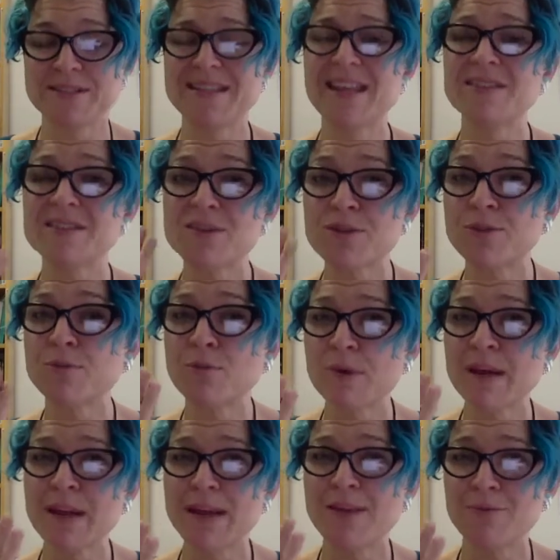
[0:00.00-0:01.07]
That's
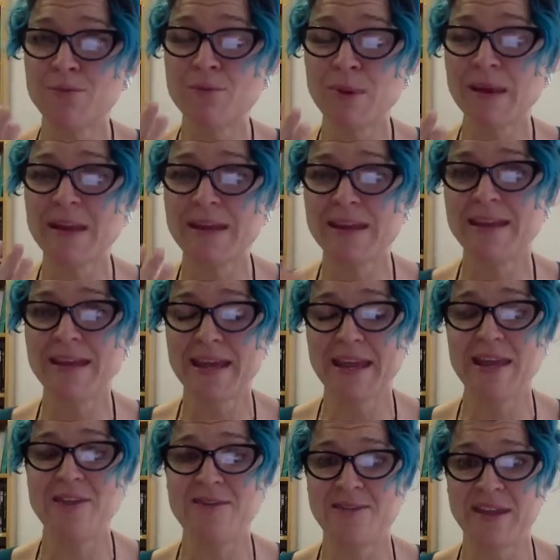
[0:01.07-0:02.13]
3 really
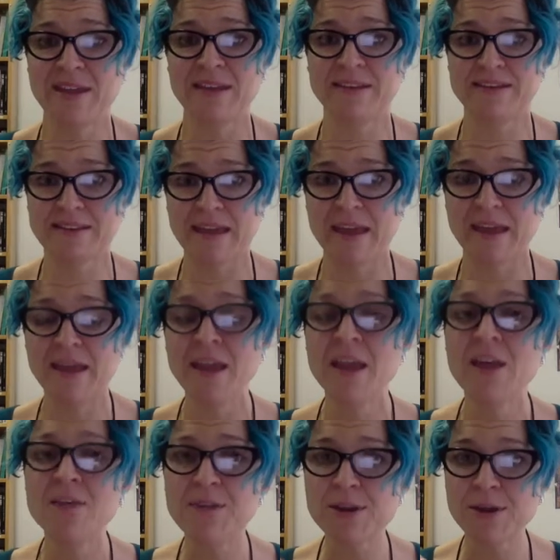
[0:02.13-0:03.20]
key things there
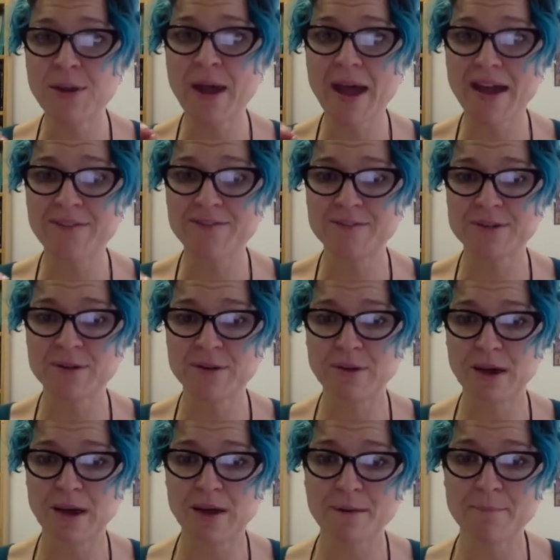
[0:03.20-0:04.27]
that you have to
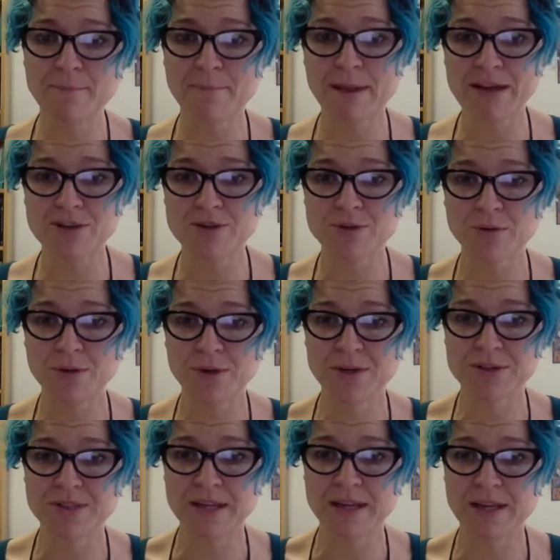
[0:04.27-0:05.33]
make sure
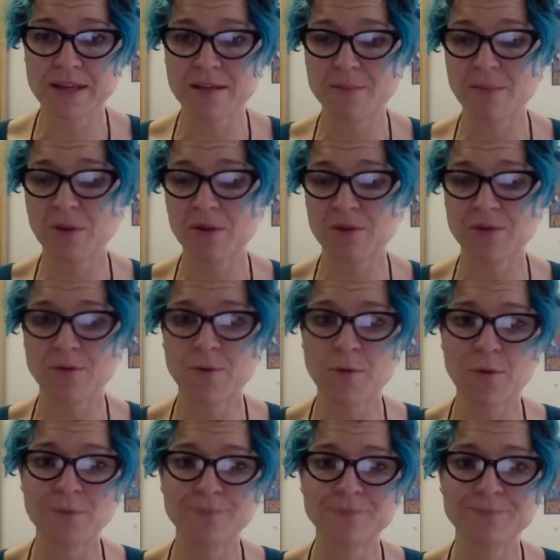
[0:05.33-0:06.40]
you're ticking the box for.